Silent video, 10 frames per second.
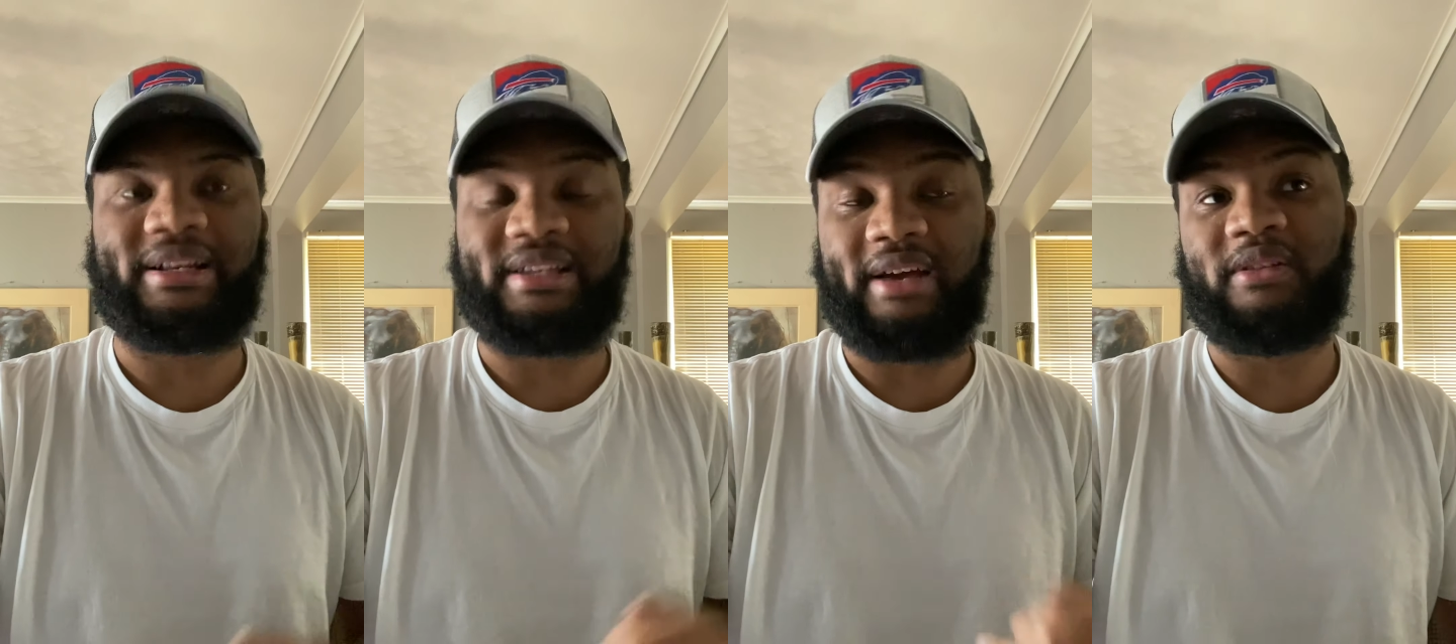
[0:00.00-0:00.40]

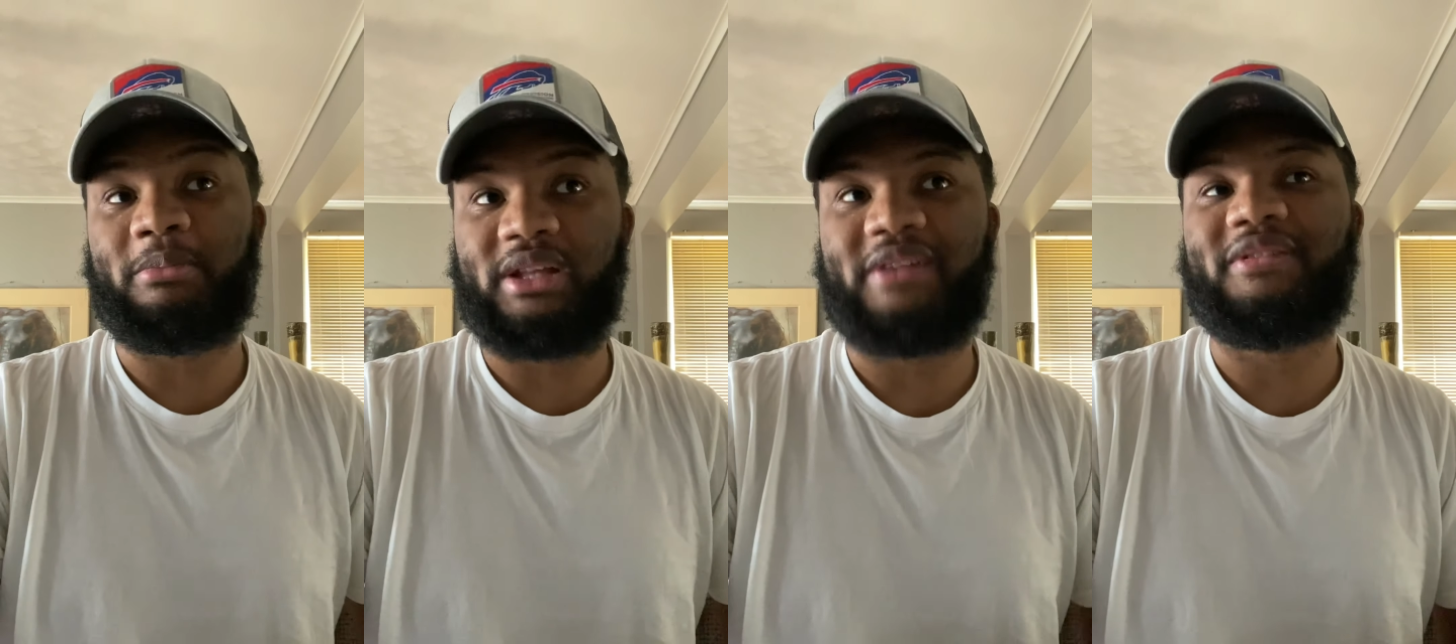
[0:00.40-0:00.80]
I definitely
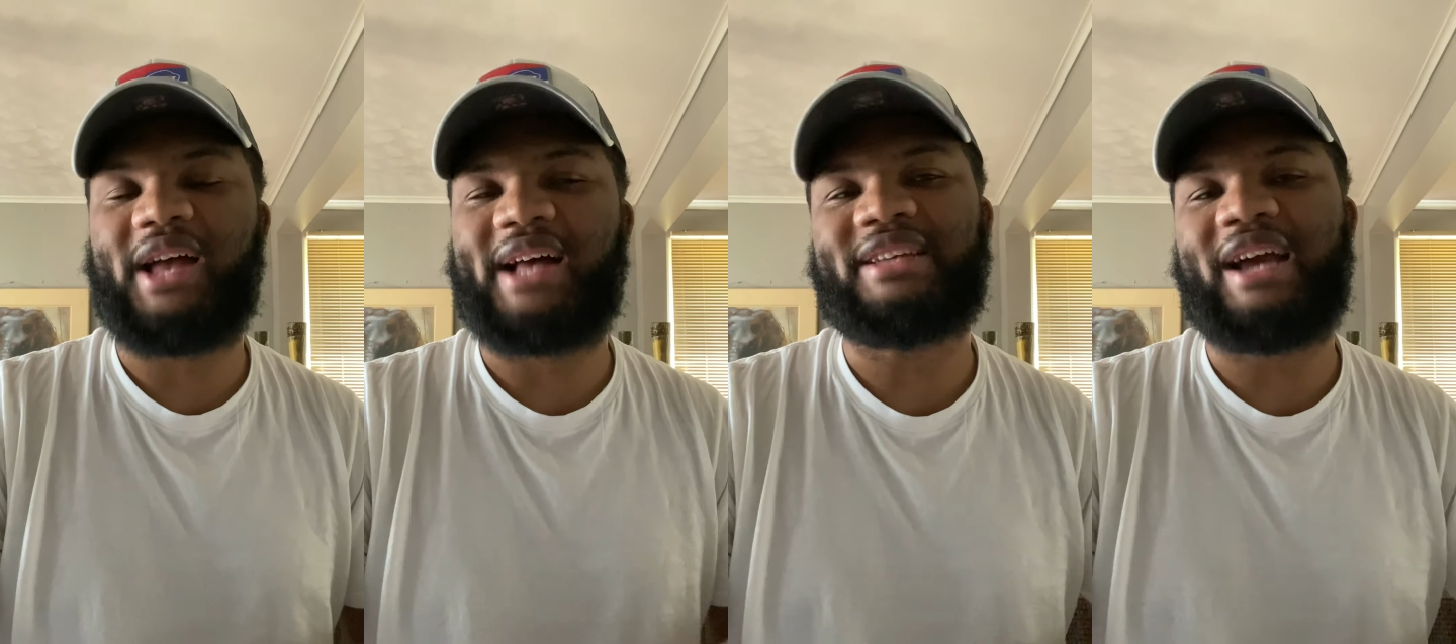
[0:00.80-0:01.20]
believe
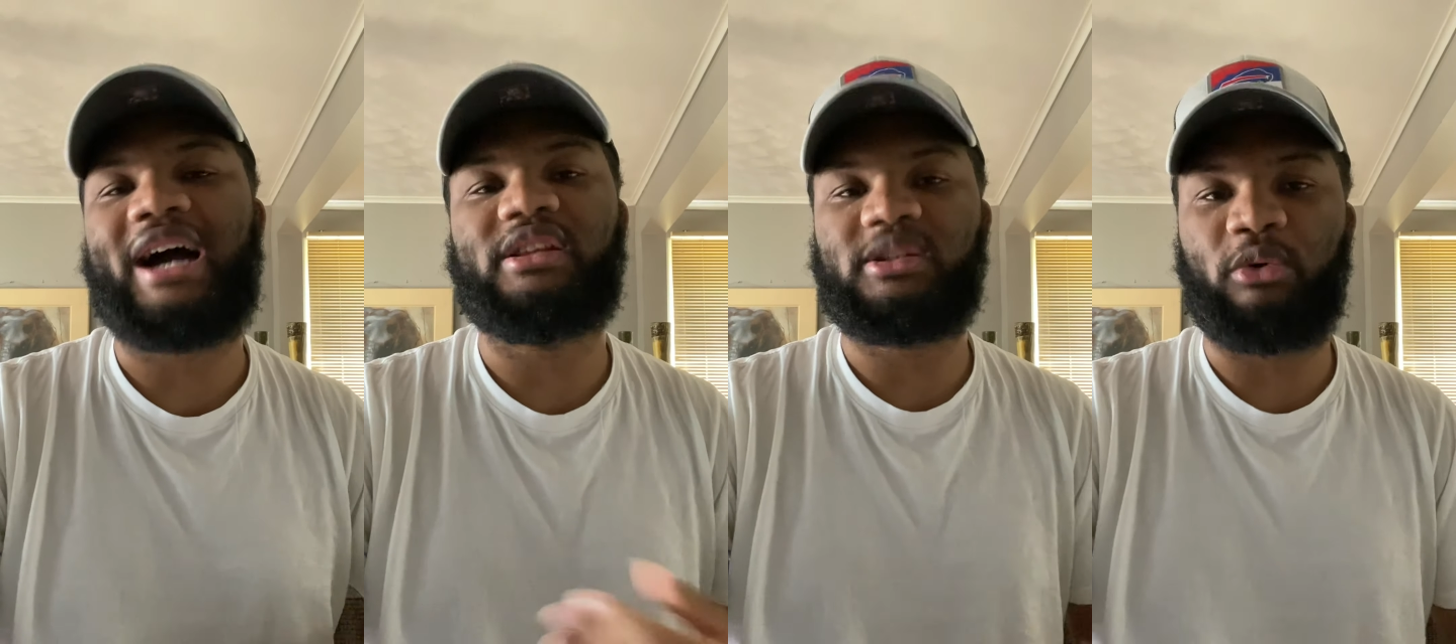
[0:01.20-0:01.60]
it has
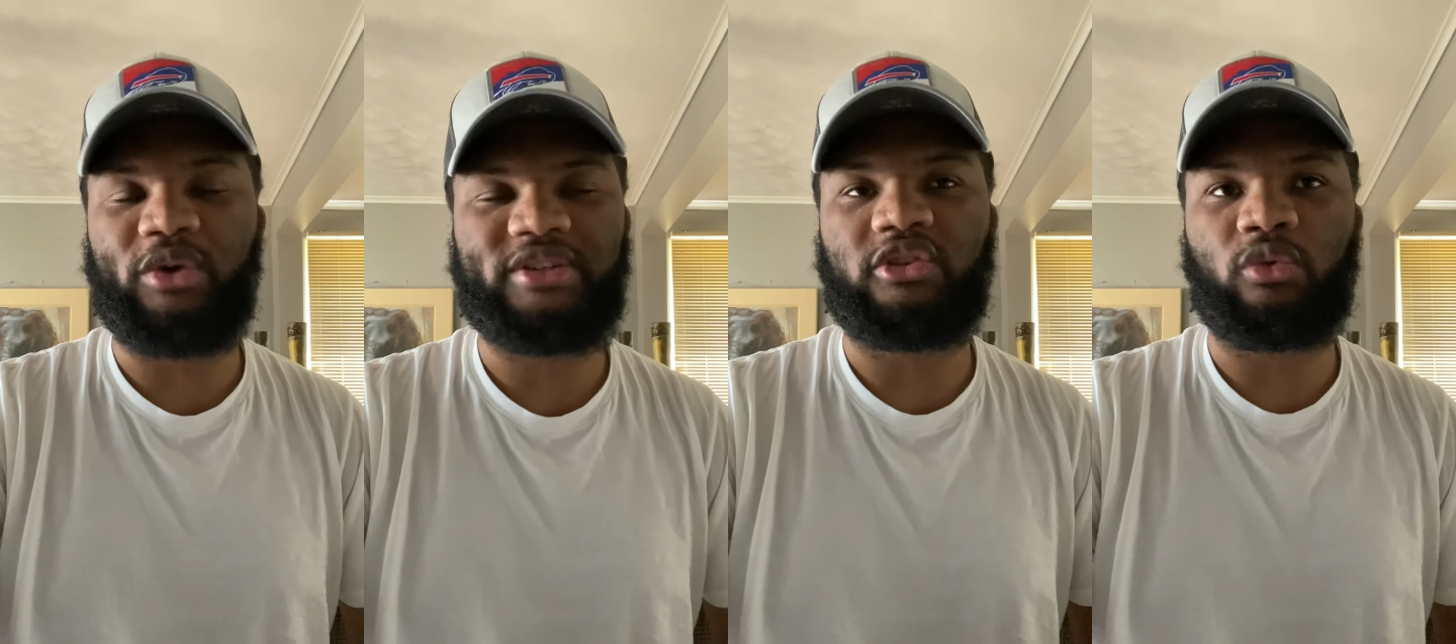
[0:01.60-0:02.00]
gotten these
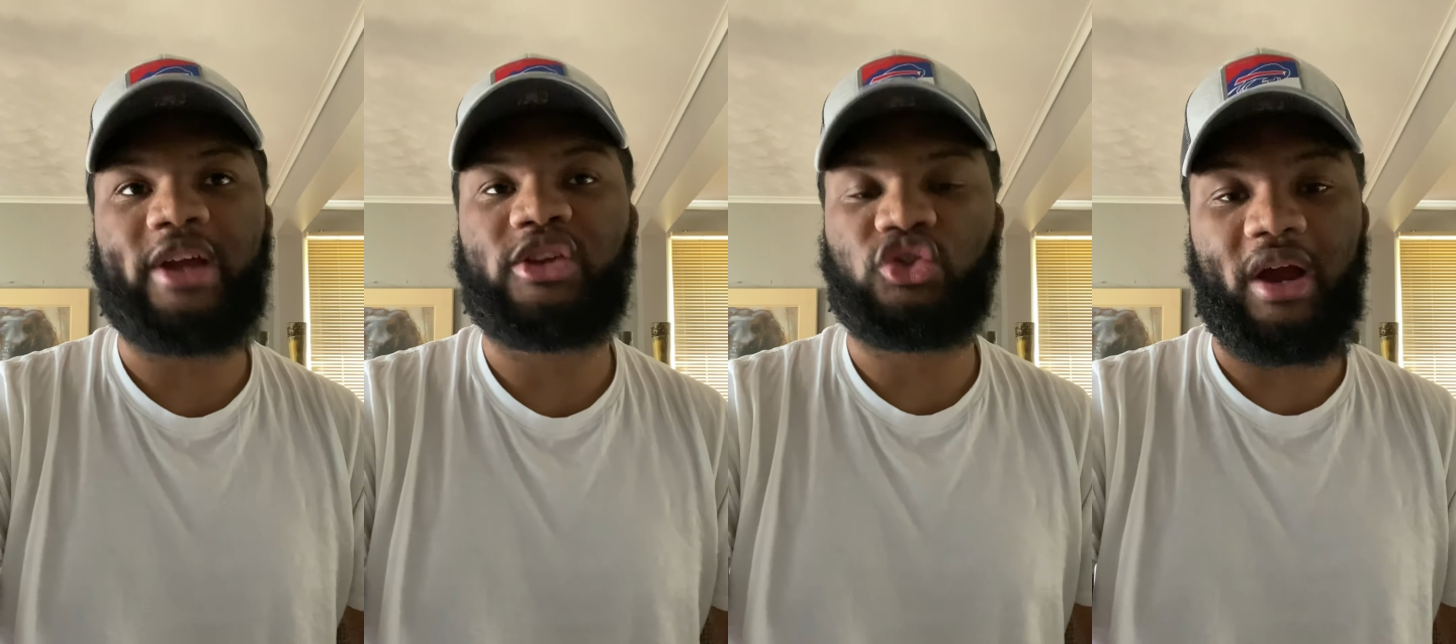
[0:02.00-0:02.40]
boys on the
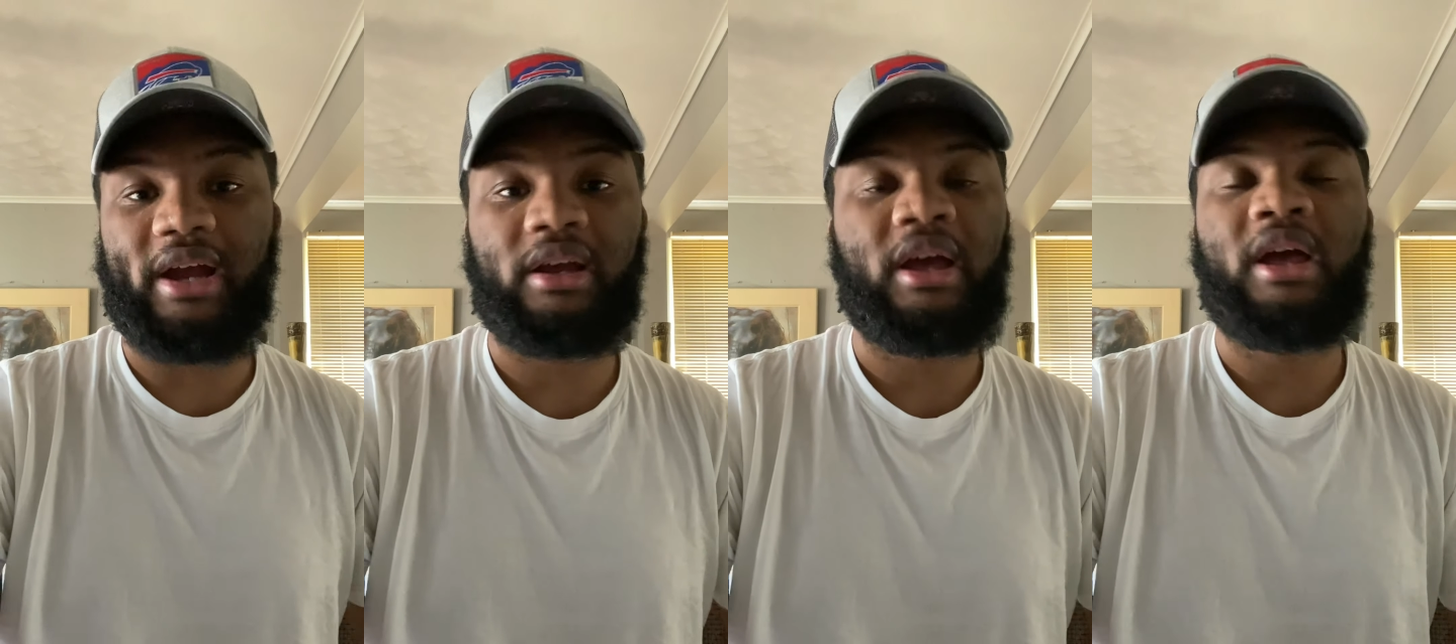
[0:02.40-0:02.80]
right
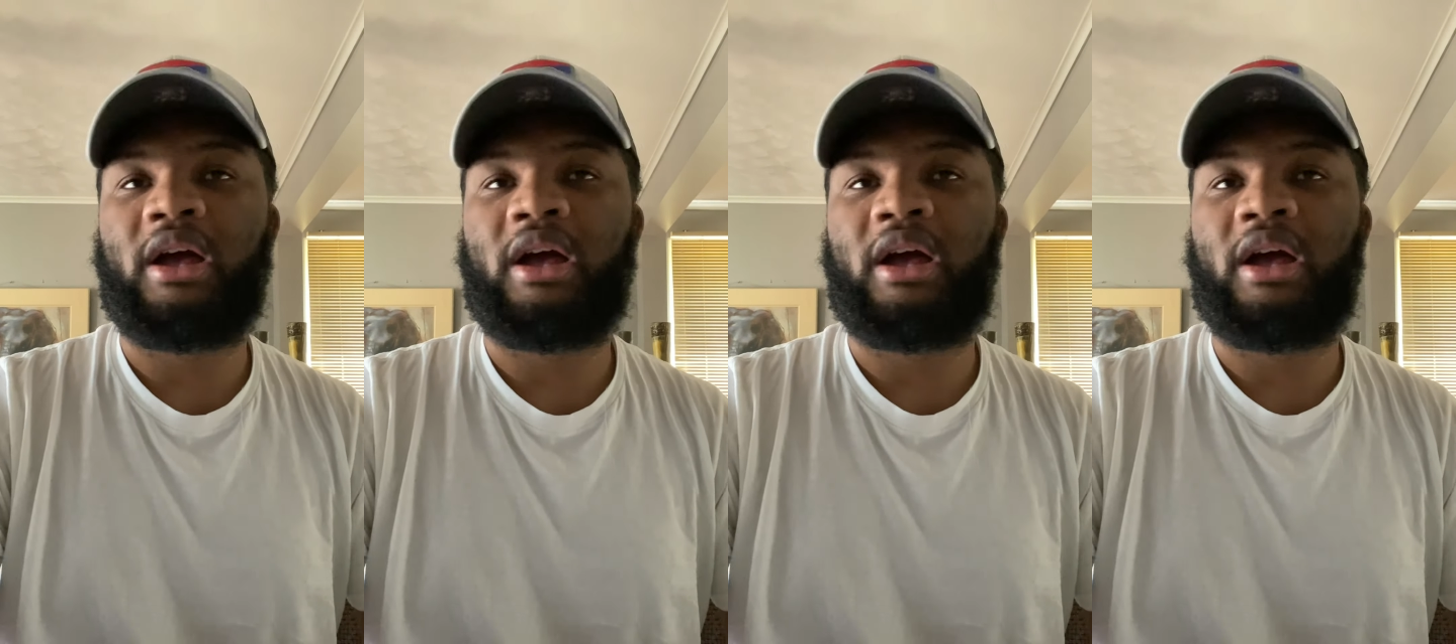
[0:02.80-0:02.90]
track.